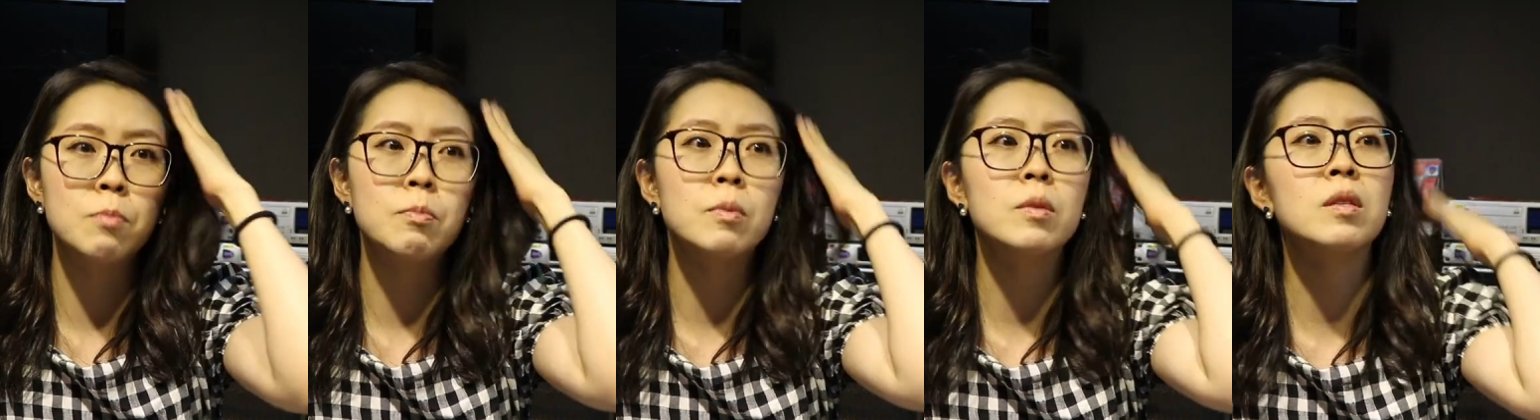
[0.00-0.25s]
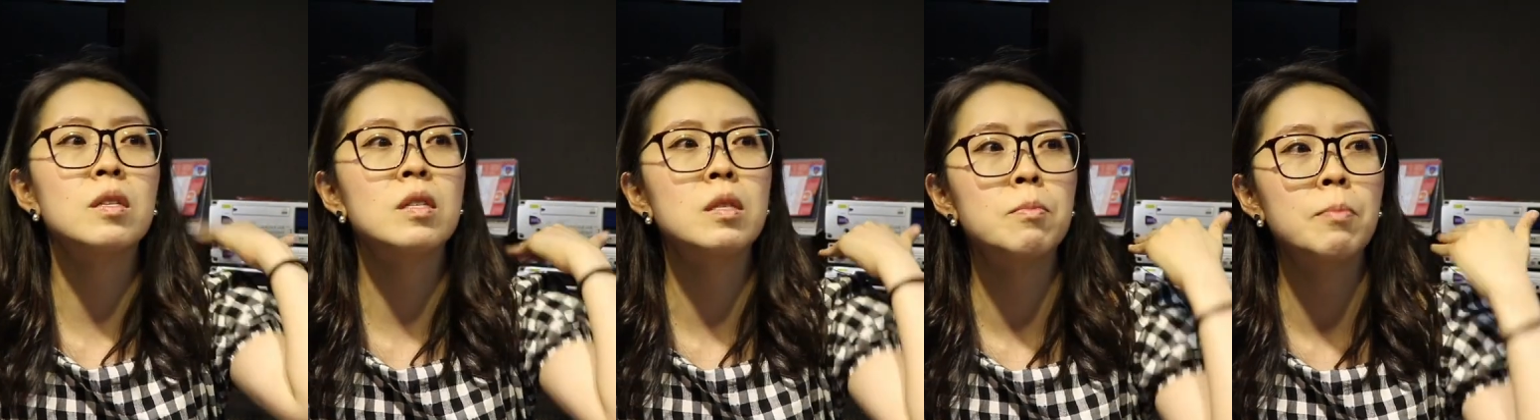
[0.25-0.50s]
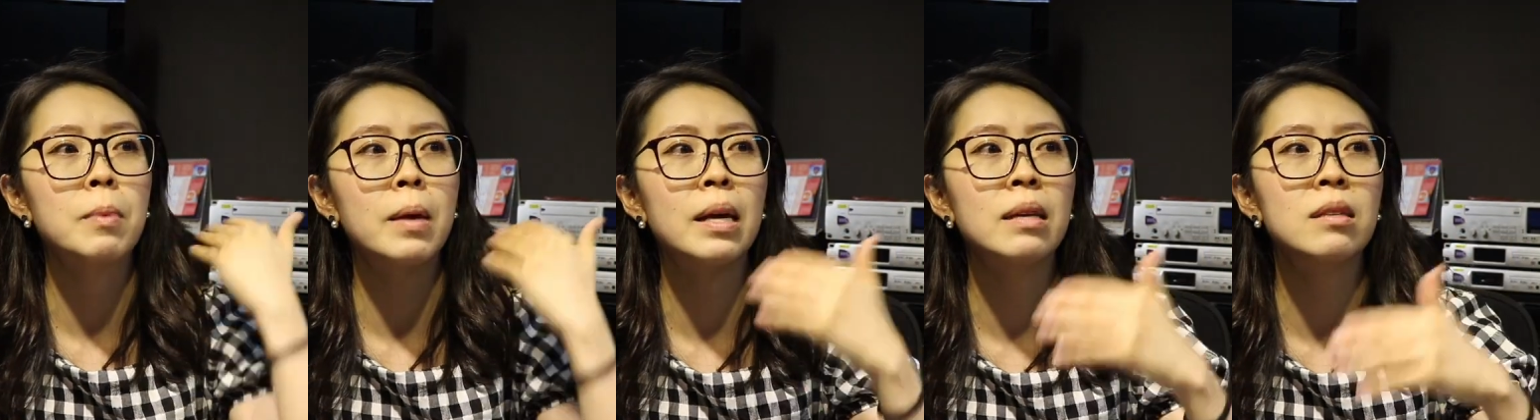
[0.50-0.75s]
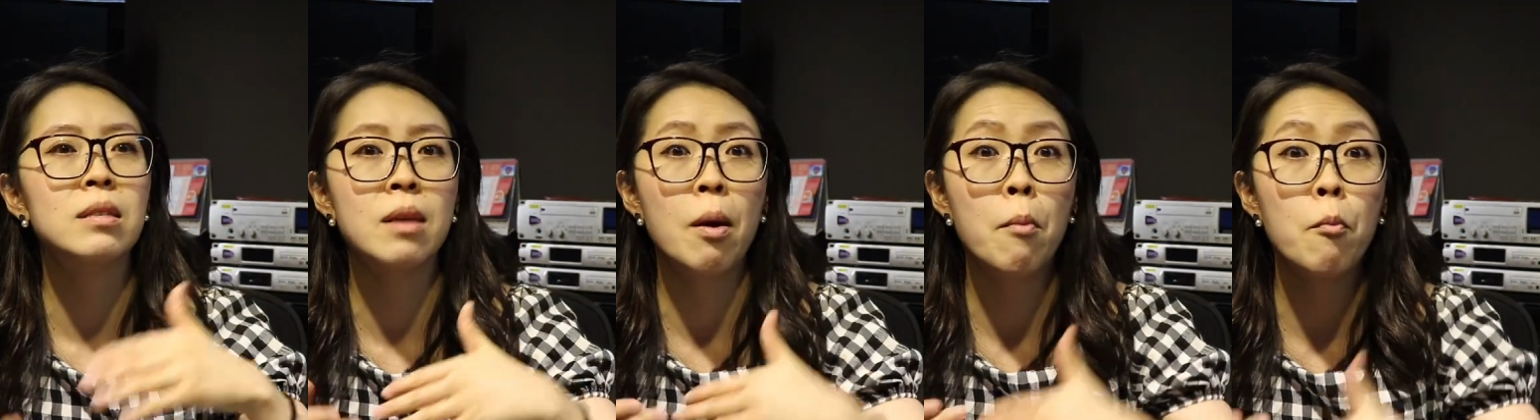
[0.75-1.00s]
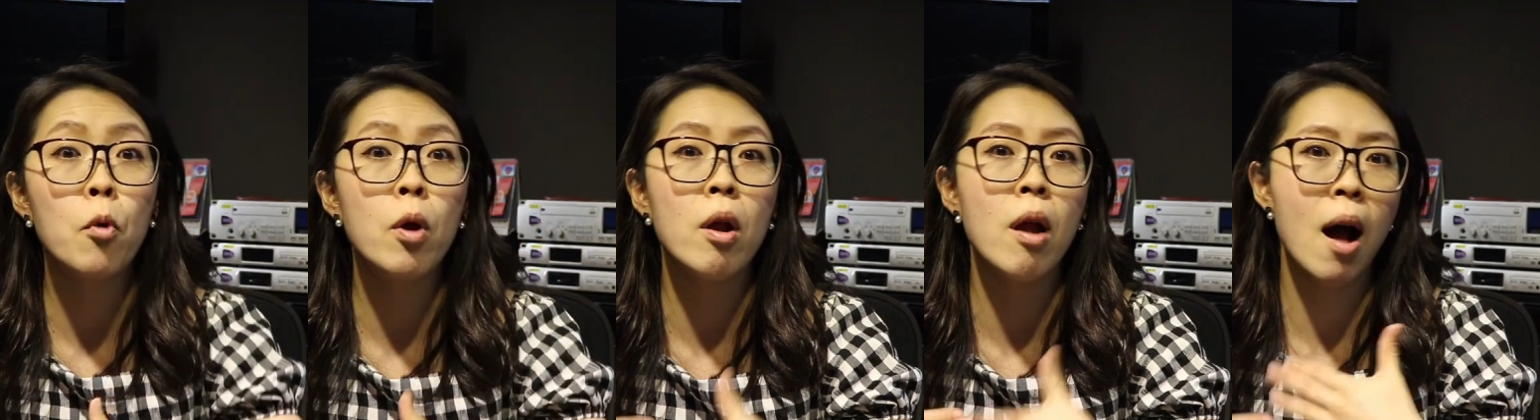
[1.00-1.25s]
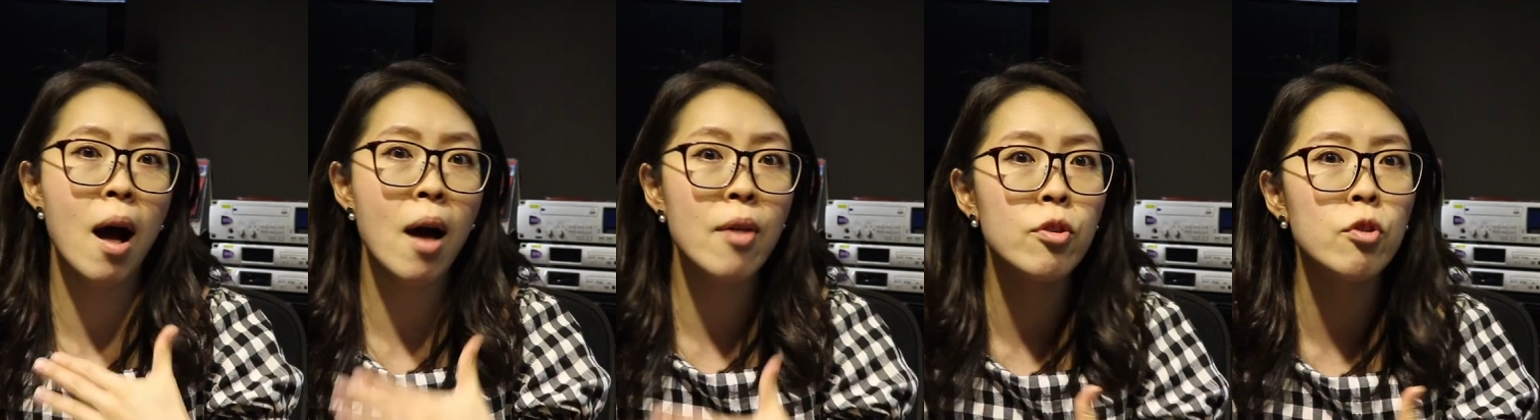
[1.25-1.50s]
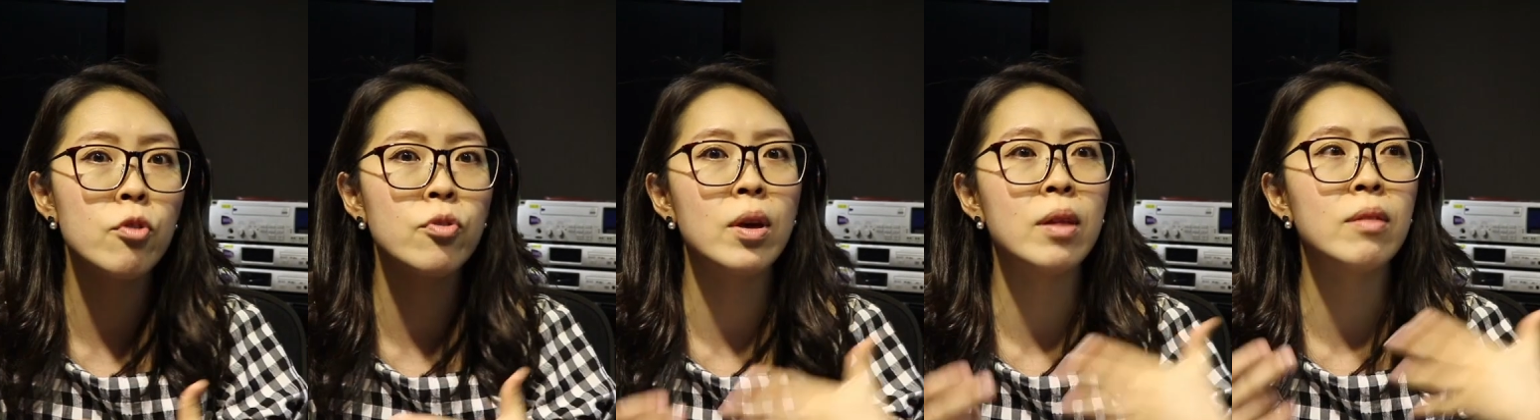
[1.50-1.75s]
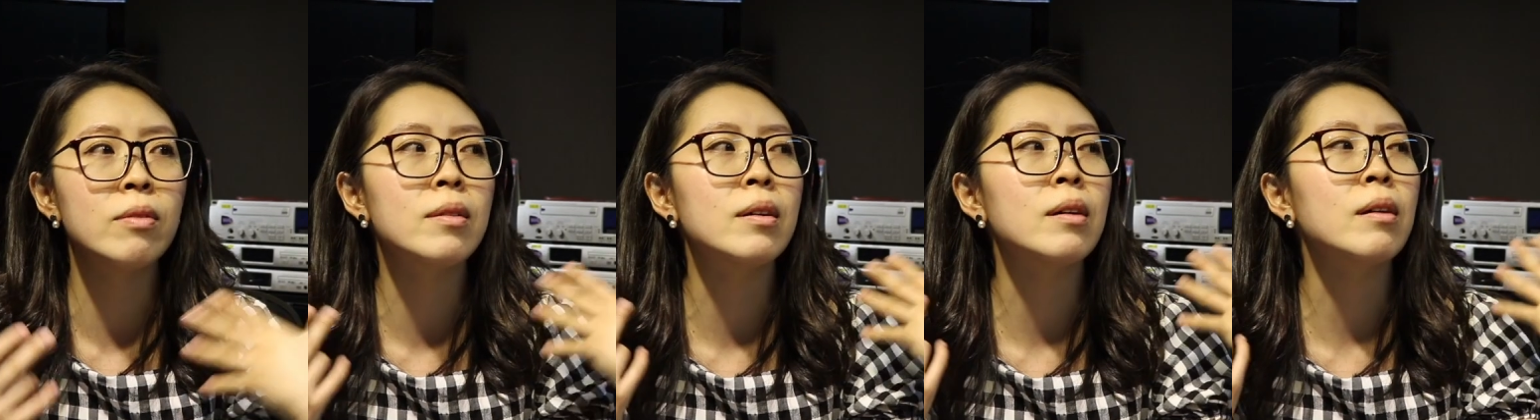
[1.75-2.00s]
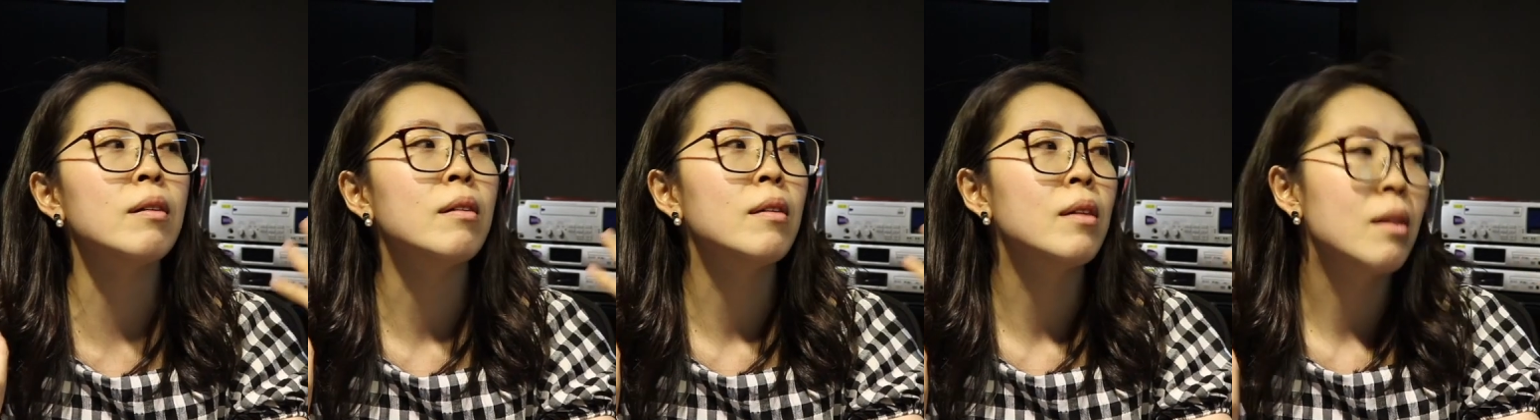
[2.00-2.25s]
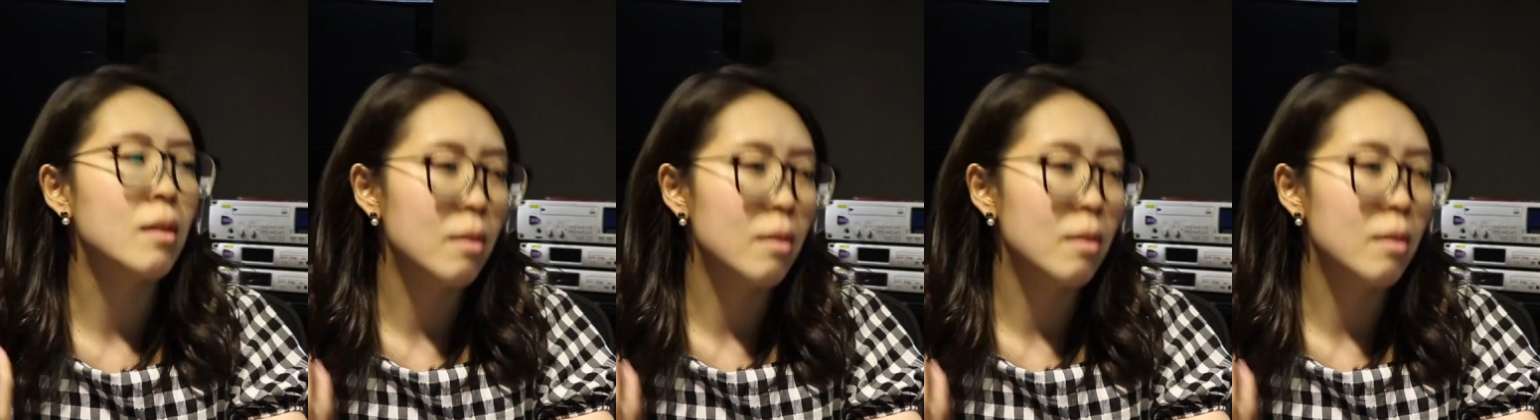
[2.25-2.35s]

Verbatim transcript: been displayed somewhere other than the